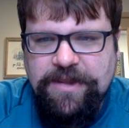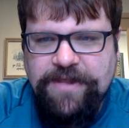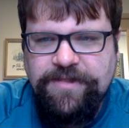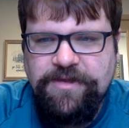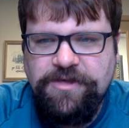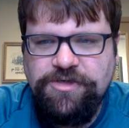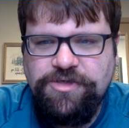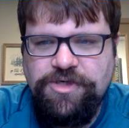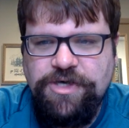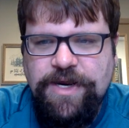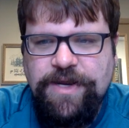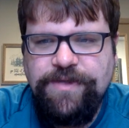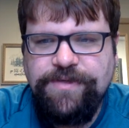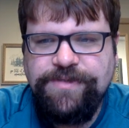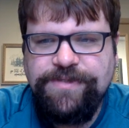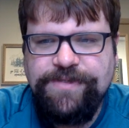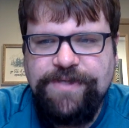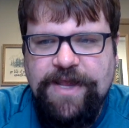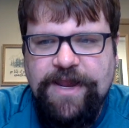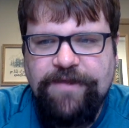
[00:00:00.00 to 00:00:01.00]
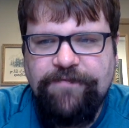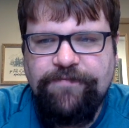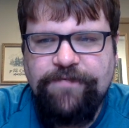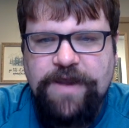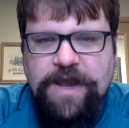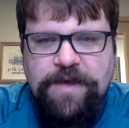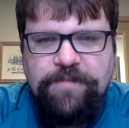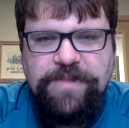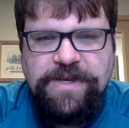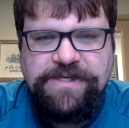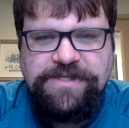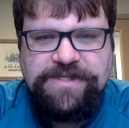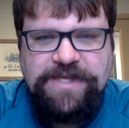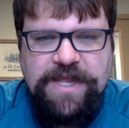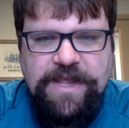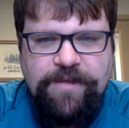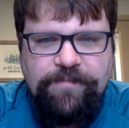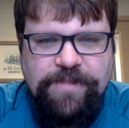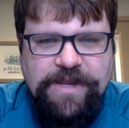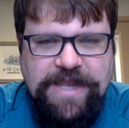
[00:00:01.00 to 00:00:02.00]
let this child's life come
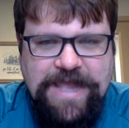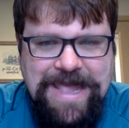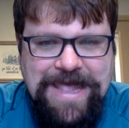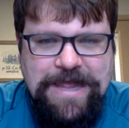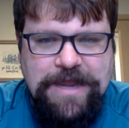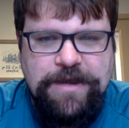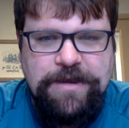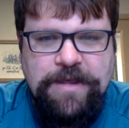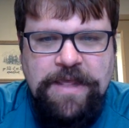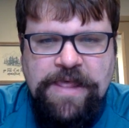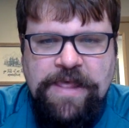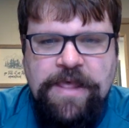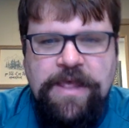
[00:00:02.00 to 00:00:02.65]
into him again.